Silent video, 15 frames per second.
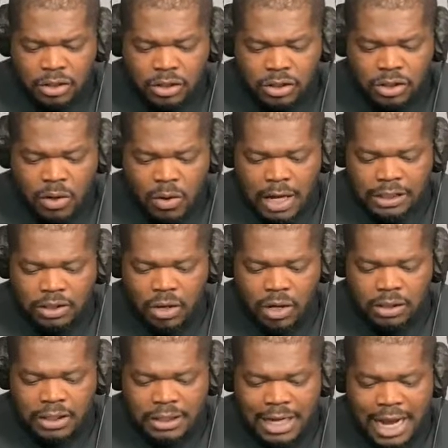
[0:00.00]
So I
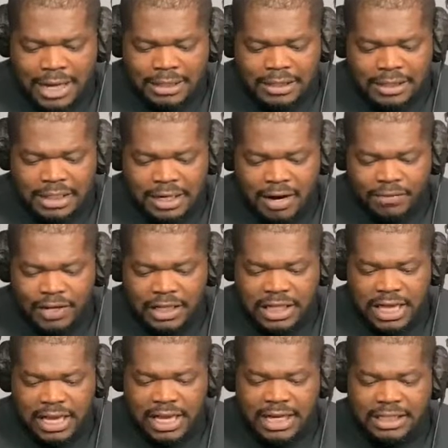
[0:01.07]
talked to doctors and
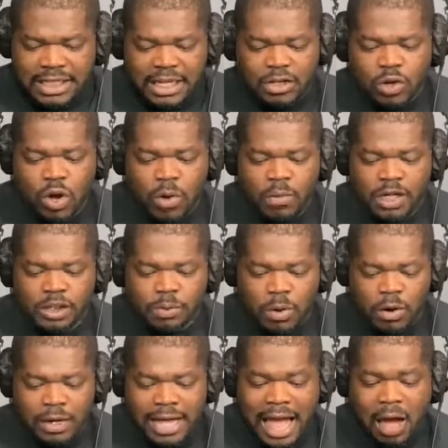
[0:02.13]
everything. It didn't always
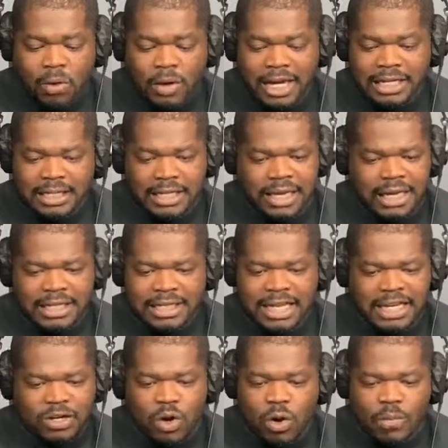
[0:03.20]
work out. It
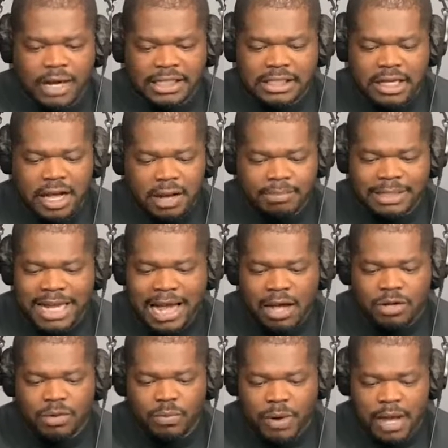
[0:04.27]
didn't always come
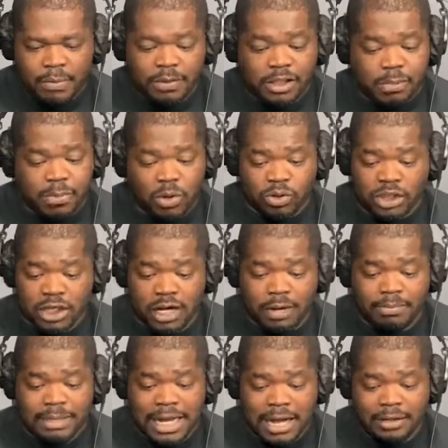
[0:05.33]
down the way it was supposed to
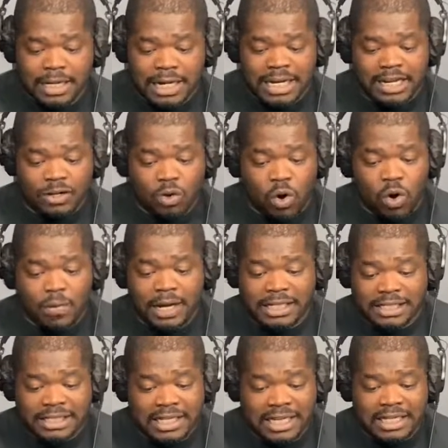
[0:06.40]
come down. They didn't
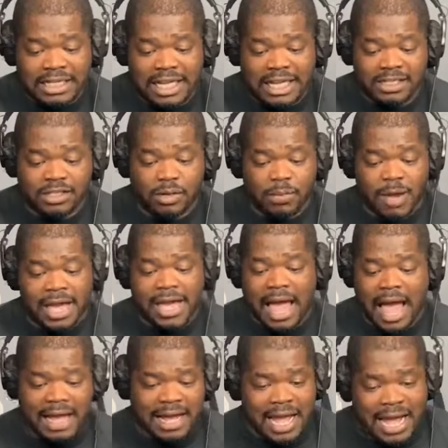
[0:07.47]
always see things the way
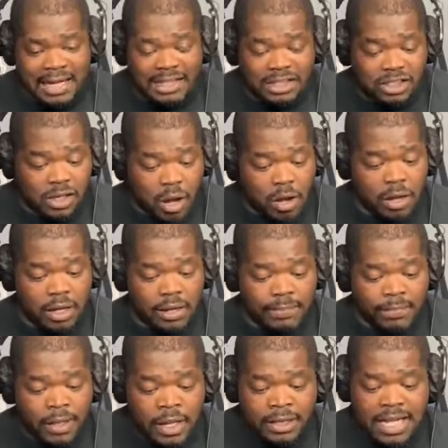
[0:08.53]
I kind of saw it.
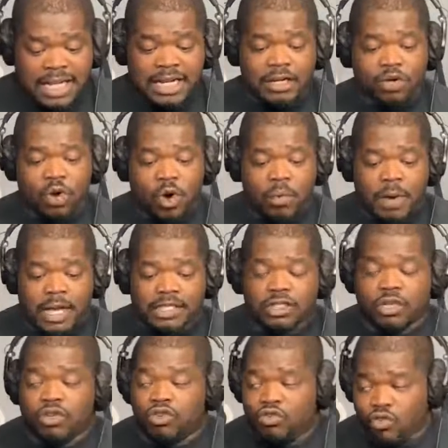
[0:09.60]
They didn't always
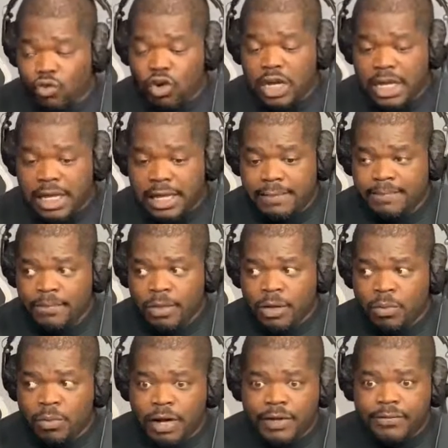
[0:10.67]
agree
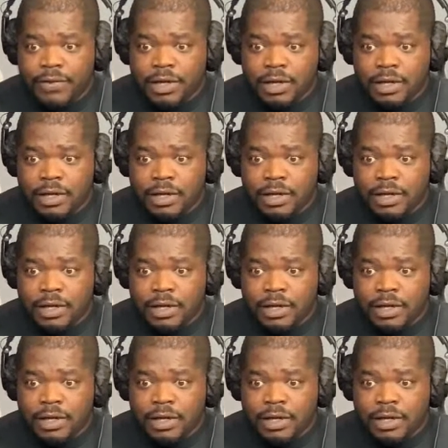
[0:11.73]
with